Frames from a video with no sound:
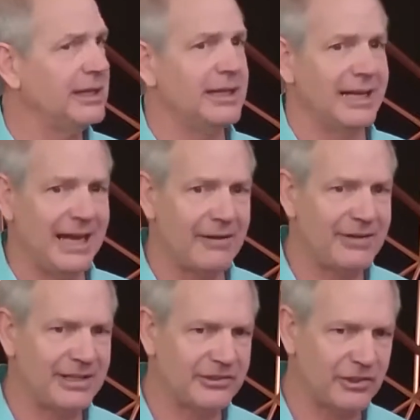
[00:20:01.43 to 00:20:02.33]
and
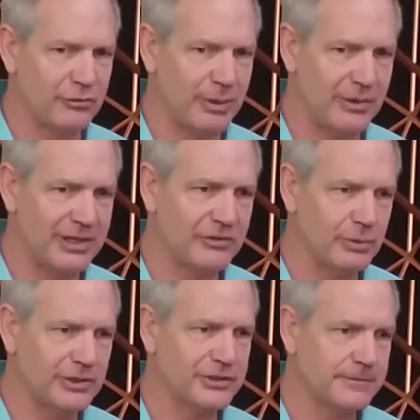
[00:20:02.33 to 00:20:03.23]
having this experience,
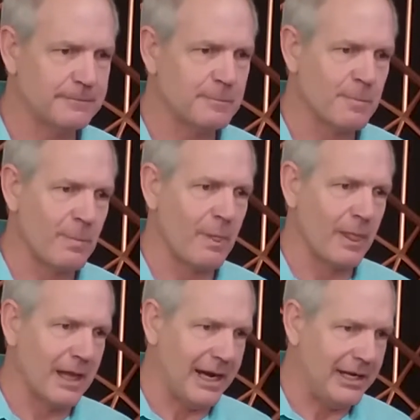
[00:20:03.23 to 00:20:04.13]
which
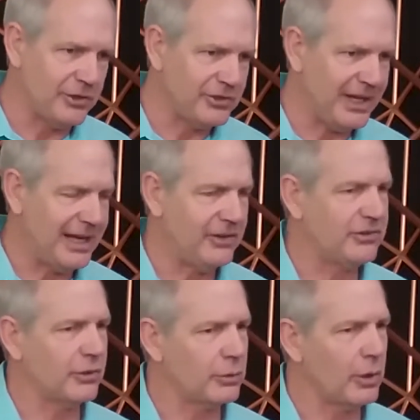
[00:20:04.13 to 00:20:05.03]
I understand
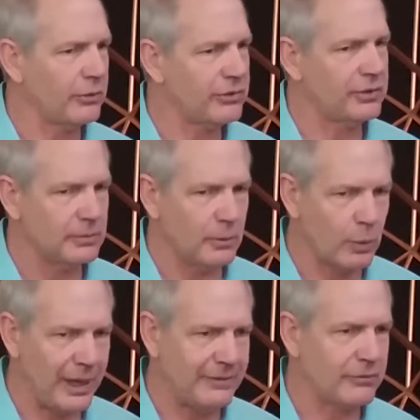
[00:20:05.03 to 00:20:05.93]
it's a growth
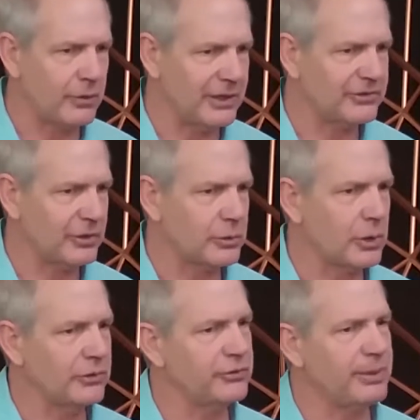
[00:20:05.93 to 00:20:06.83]
way for us to
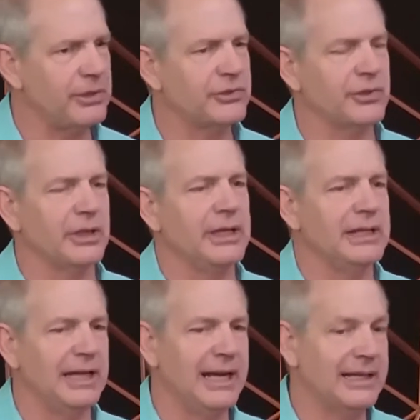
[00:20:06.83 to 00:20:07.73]
grow spiritually.
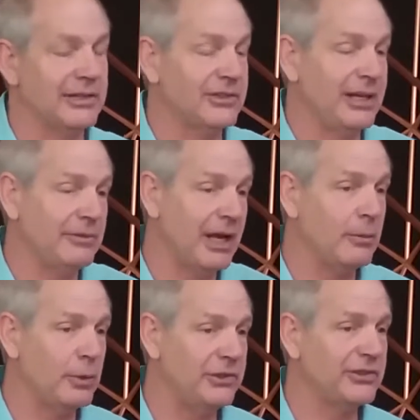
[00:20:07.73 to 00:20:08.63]
And at the same
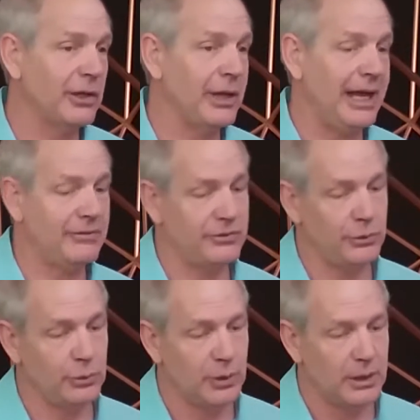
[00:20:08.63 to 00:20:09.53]
time, we still have
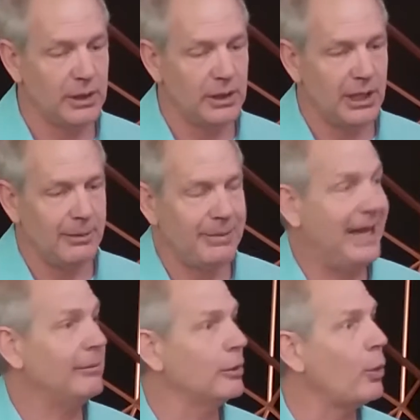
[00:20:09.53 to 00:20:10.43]
to
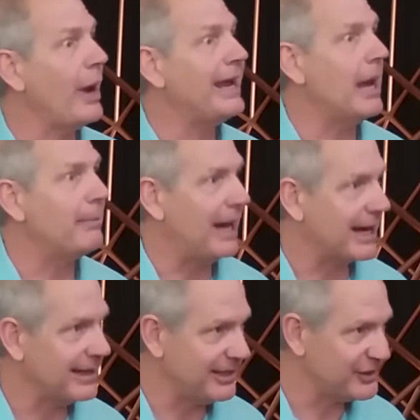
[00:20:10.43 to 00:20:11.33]
be able to wake up
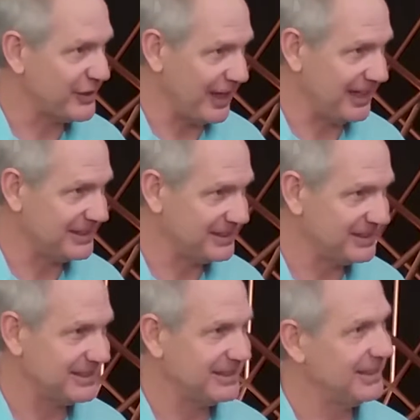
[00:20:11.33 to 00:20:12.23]
out of this thing
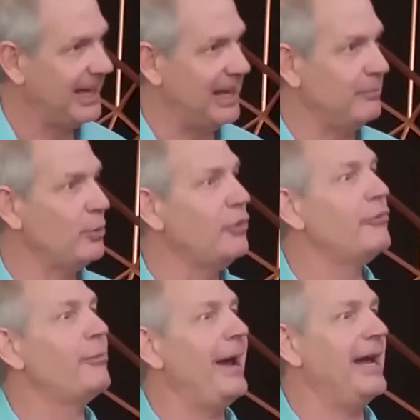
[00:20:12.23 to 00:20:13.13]
and
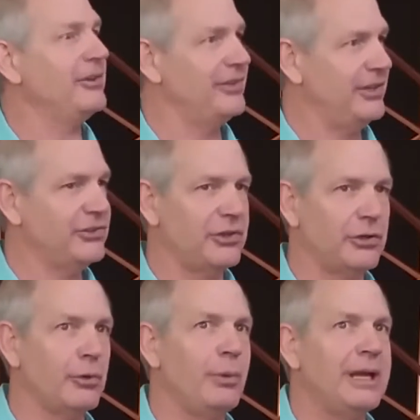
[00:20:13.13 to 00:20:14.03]
move past this so
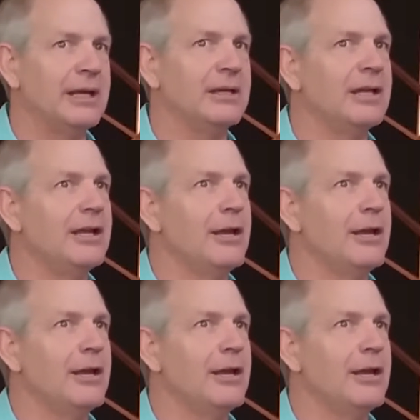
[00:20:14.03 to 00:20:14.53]
that we can